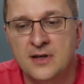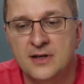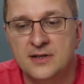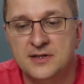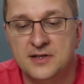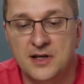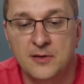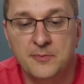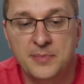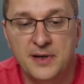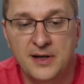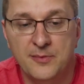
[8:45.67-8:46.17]

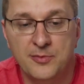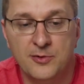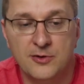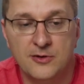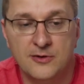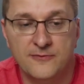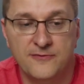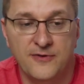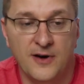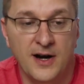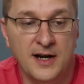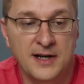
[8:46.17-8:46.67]
Some people
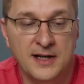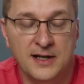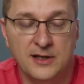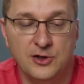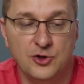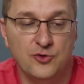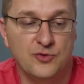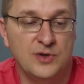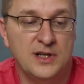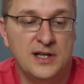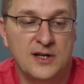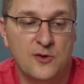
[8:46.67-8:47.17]
are finding
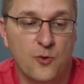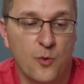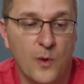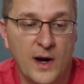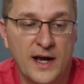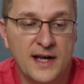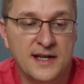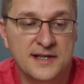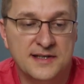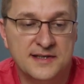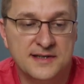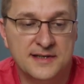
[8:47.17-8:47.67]
unique
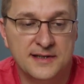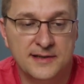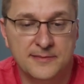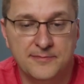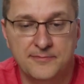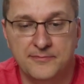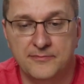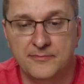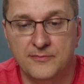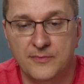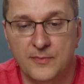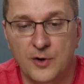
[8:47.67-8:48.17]
ways to
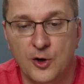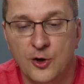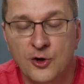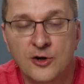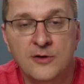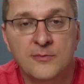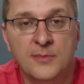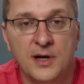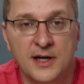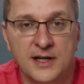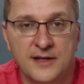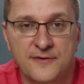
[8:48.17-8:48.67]

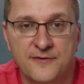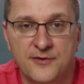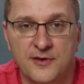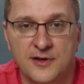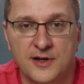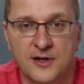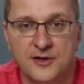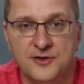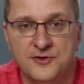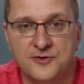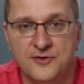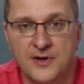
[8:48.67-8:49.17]
earn money for
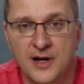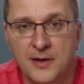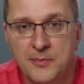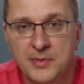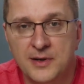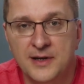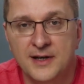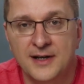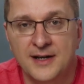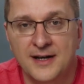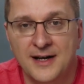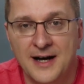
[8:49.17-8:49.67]
their trip.
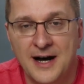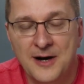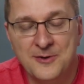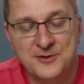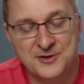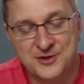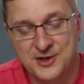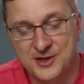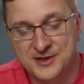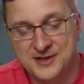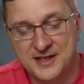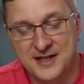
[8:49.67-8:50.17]
I
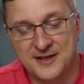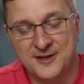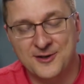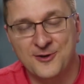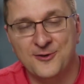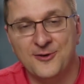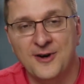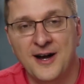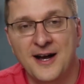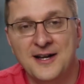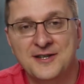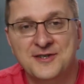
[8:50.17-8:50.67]
was just at a
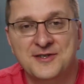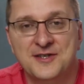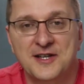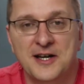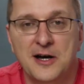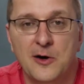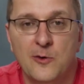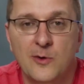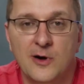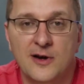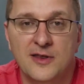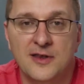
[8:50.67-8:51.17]
garage
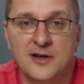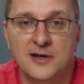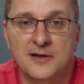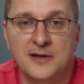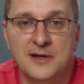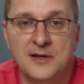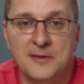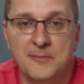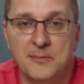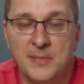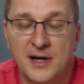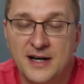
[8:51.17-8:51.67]
sale where the
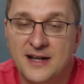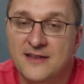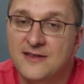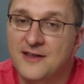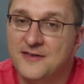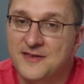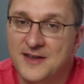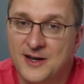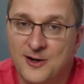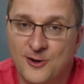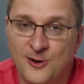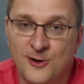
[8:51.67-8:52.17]
money
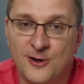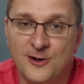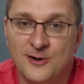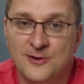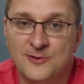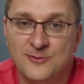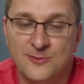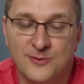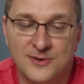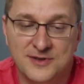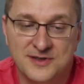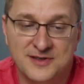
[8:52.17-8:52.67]
that they
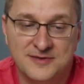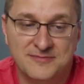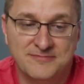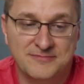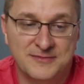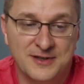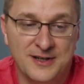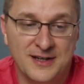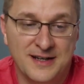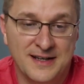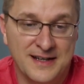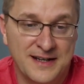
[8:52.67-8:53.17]
earned was
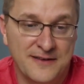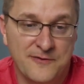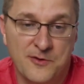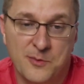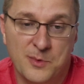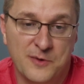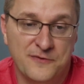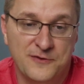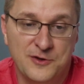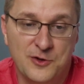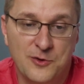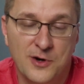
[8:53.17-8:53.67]
going to give
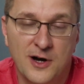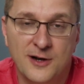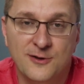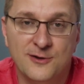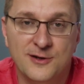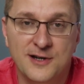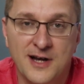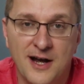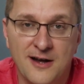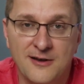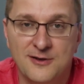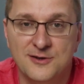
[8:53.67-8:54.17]
them a few
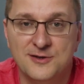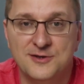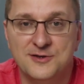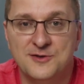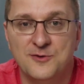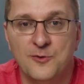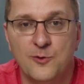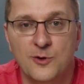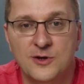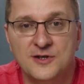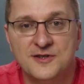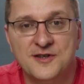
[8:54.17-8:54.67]
$100s
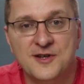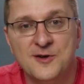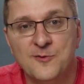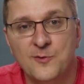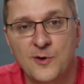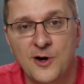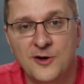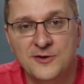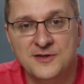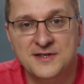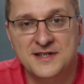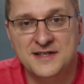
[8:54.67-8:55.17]
towards their
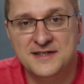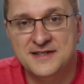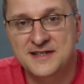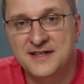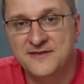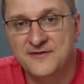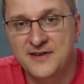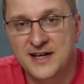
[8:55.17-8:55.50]
Walt Disney